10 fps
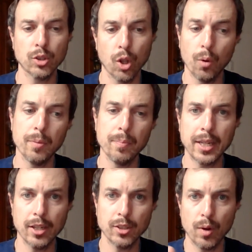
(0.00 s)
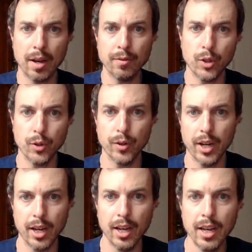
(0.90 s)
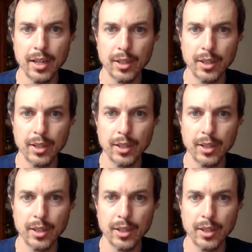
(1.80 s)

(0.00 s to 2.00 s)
slower because you have to uh,